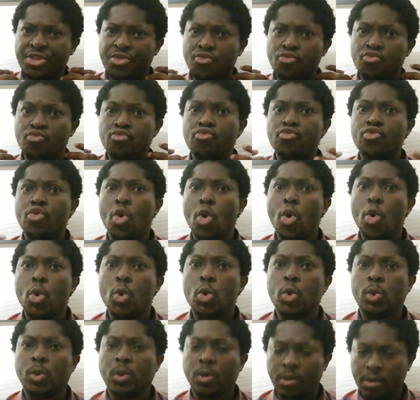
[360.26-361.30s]

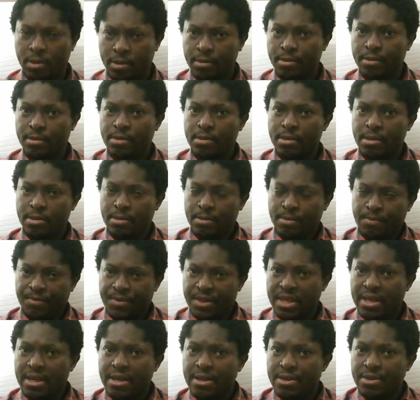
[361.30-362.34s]
role
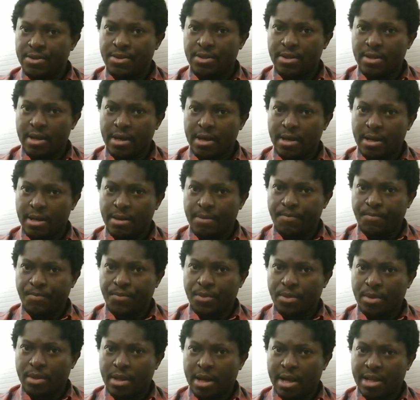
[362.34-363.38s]
is
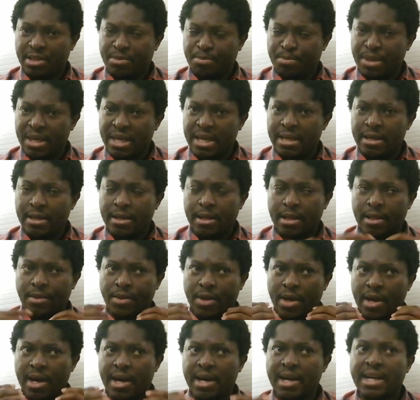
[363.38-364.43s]
as being the
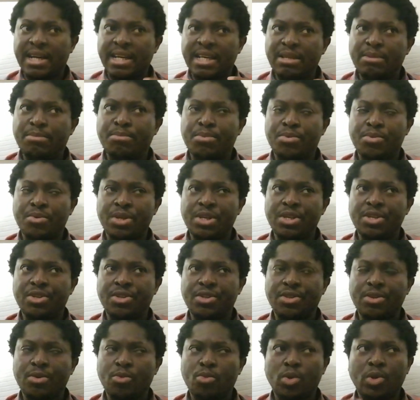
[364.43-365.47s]
high
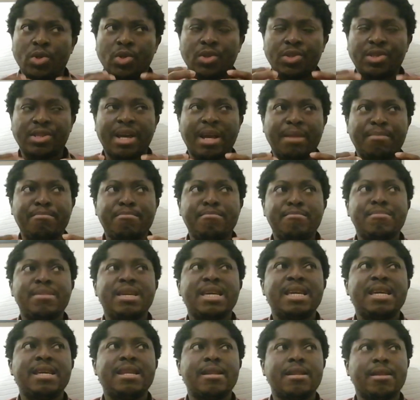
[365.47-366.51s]
priest. What does that
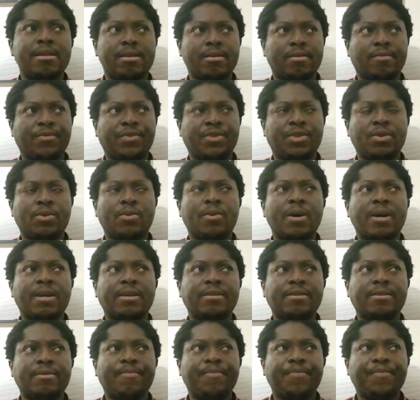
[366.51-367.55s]
mean to
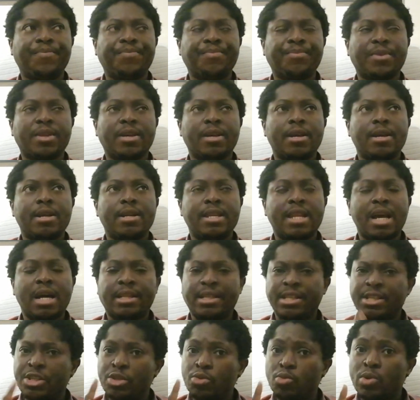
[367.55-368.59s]
us? Now,
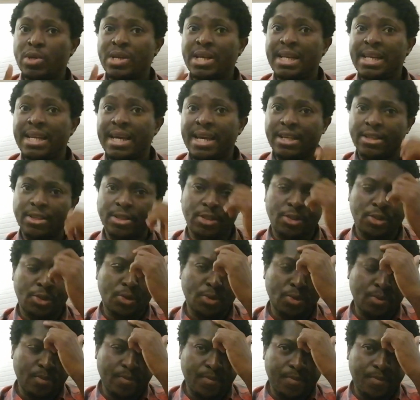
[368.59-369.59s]
this is what I like to do.